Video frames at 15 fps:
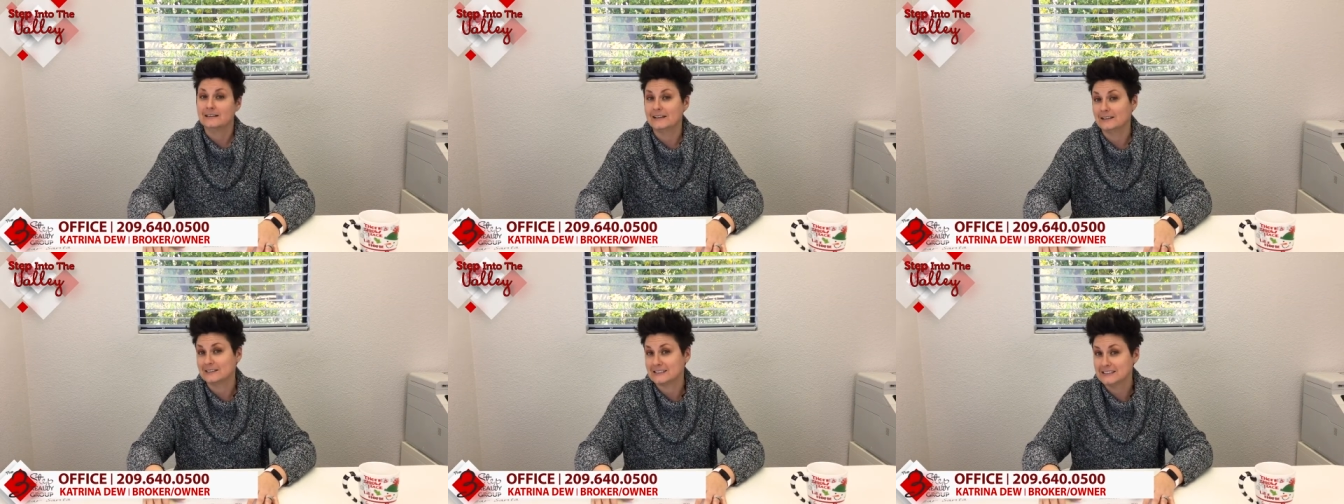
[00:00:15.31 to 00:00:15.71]

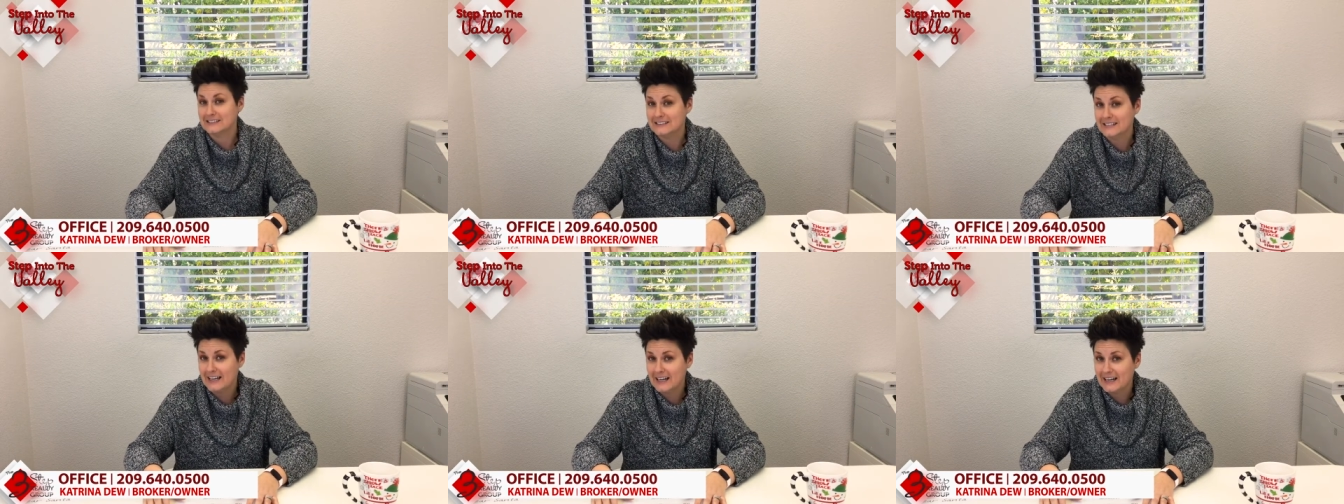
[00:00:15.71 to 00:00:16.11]
Now,
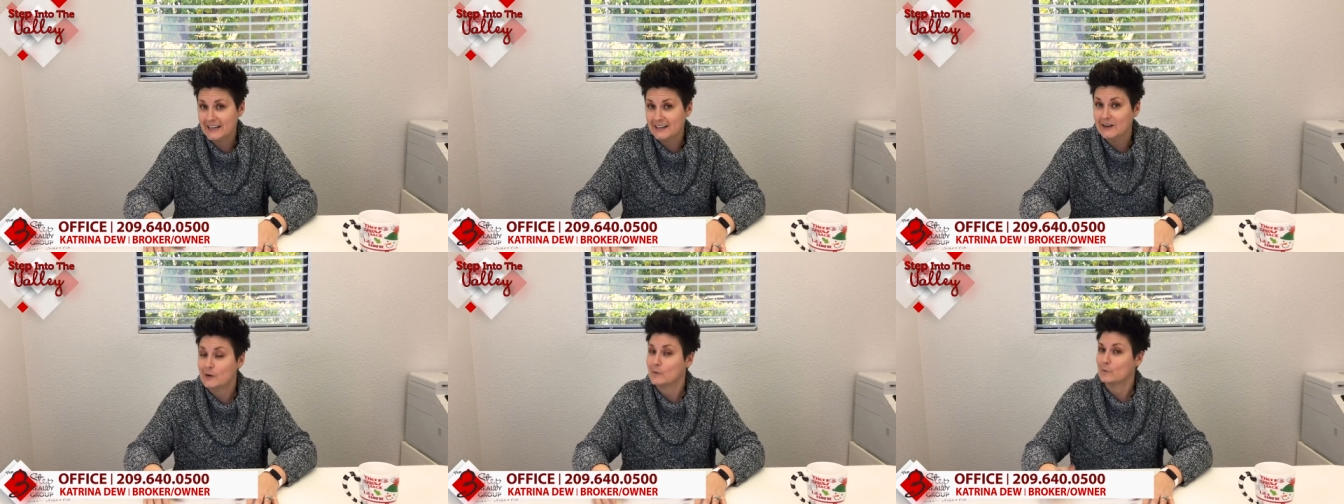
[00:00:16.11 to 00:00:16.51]

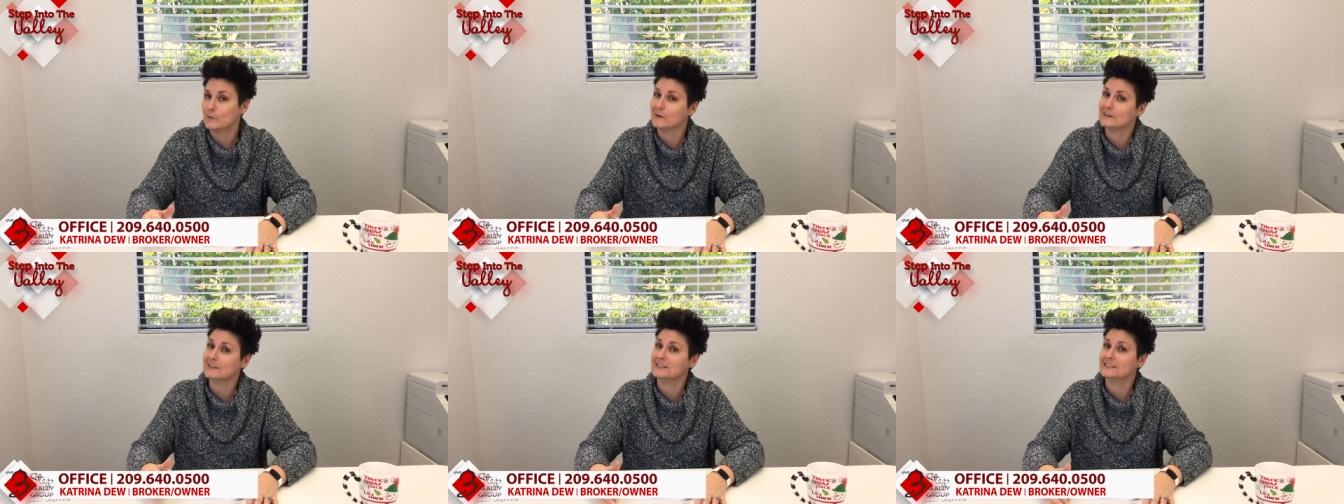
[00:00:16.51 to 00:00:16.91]
today
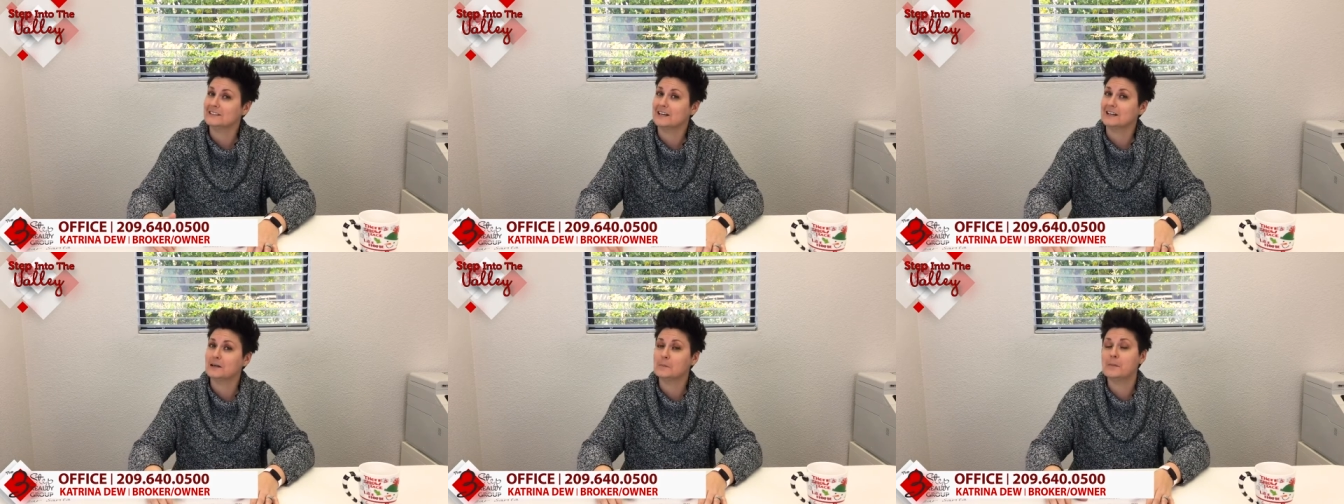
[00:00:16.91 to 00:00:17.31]
we're going to
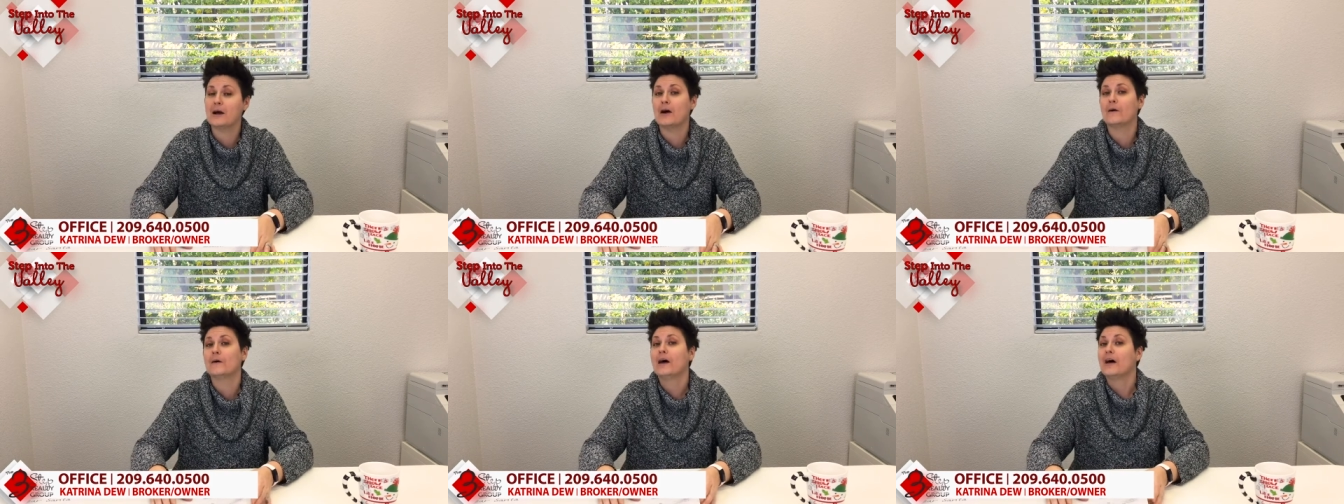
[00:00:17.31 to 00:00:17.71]
talk
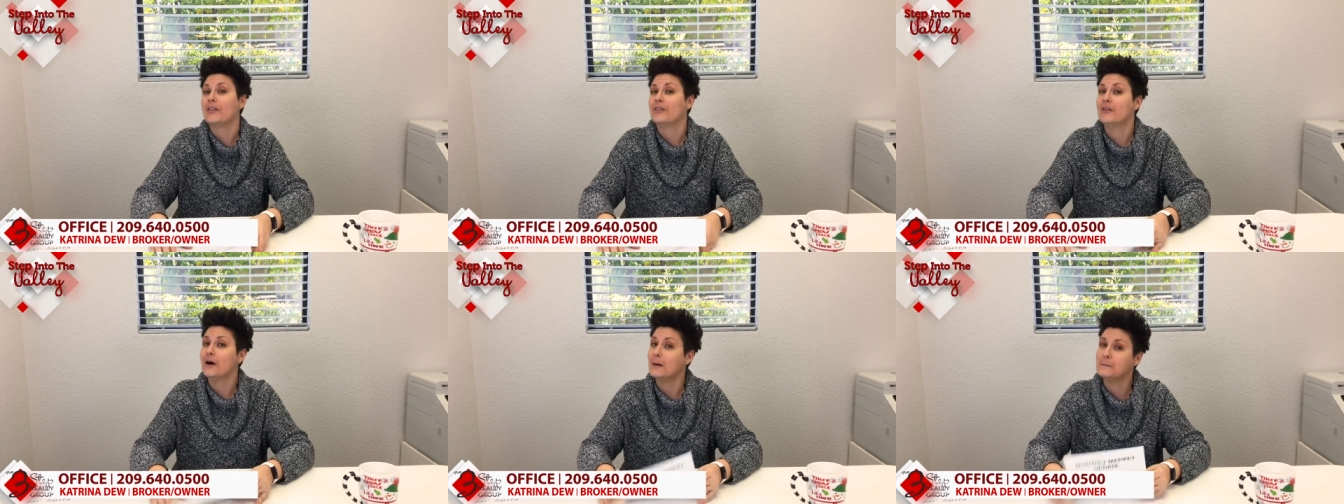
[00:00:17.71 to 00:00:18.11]
about
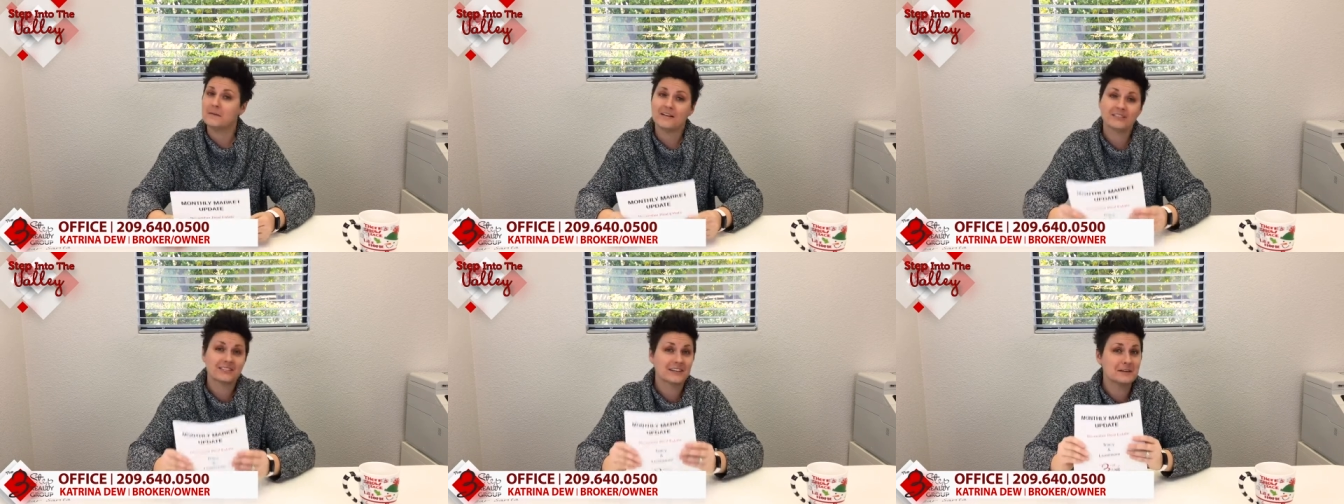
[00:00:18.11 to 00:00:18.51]
the
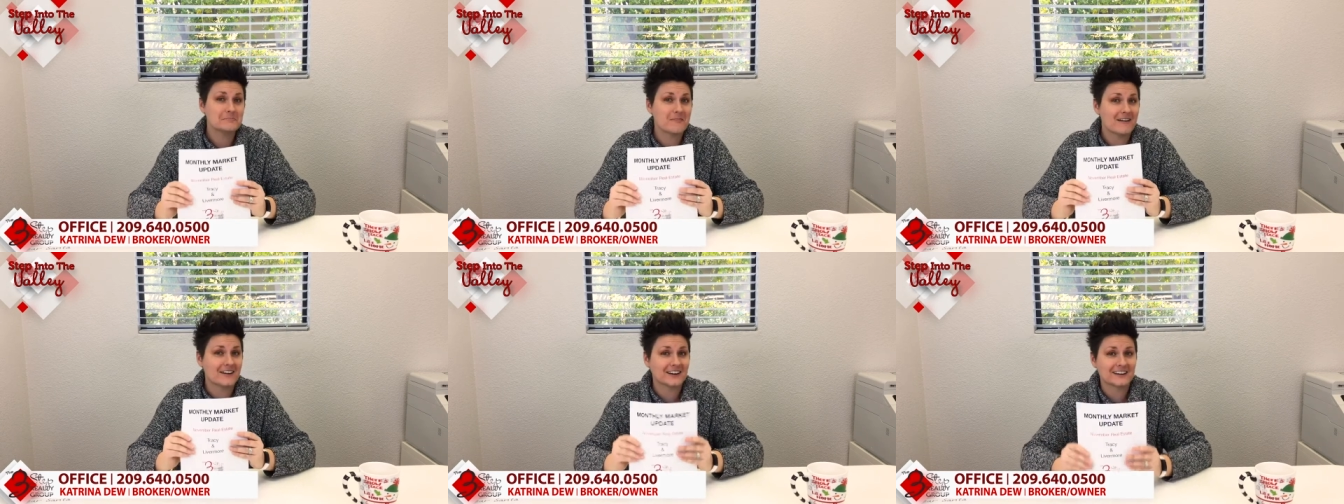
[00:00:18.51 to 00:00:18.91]
monthly
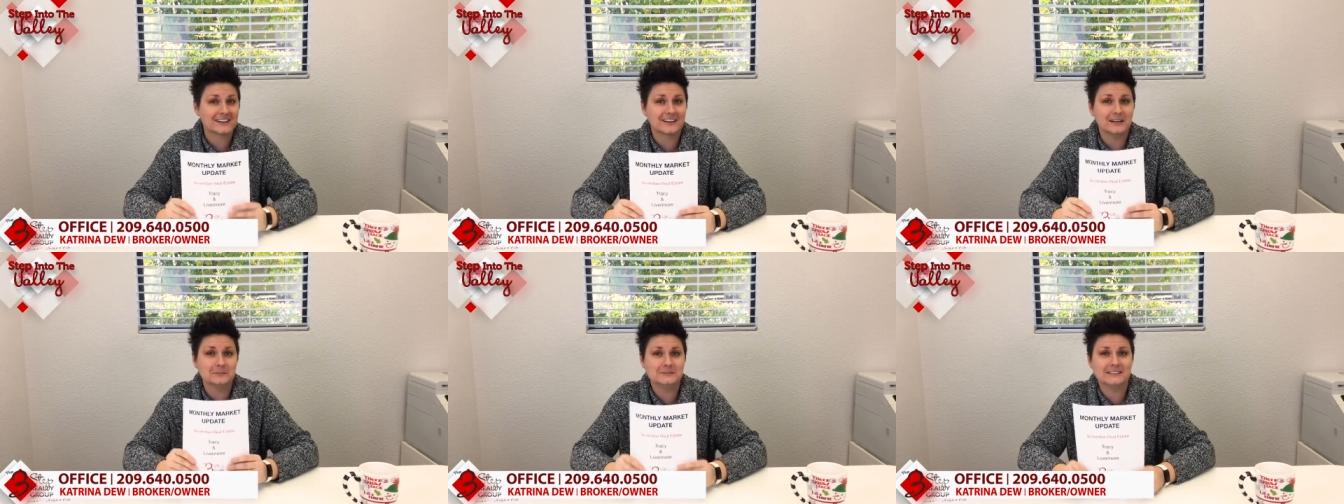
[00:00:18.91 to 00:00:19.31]
market
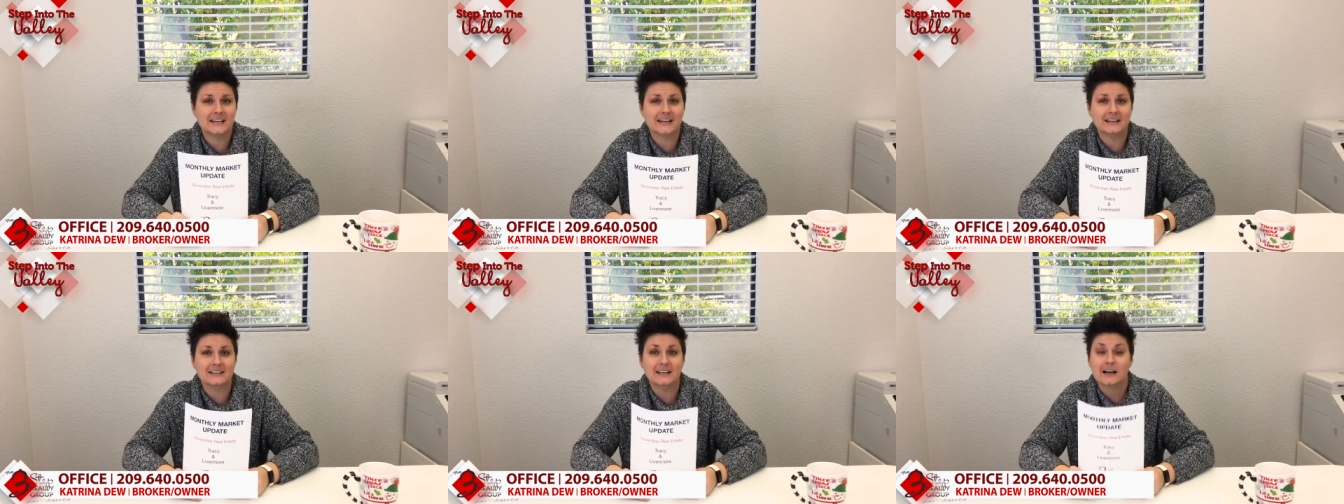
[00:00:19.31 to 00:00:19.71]

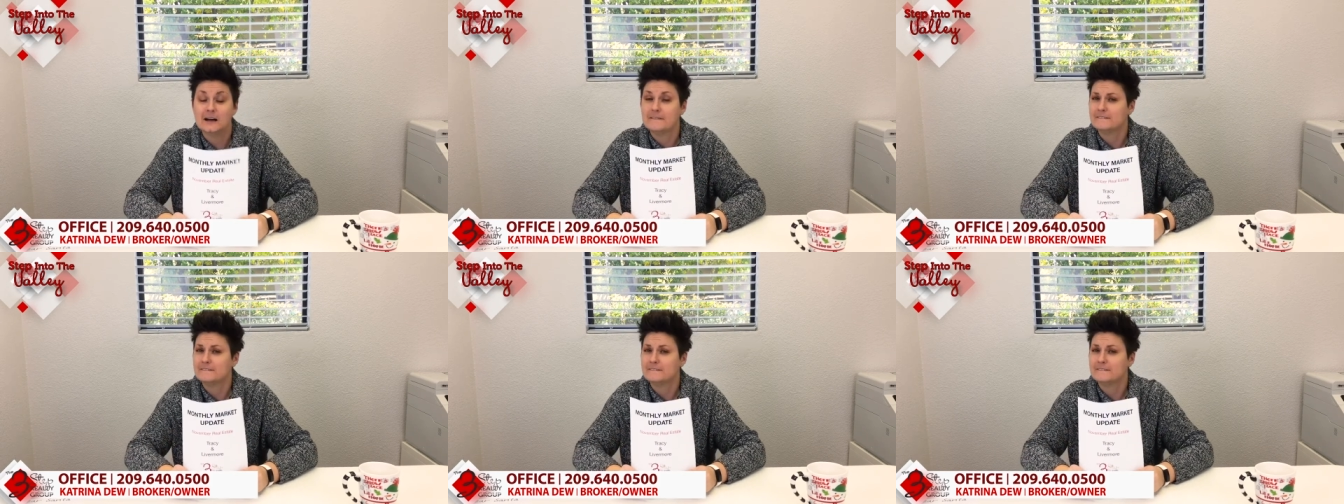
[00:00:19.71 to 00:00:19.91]
update.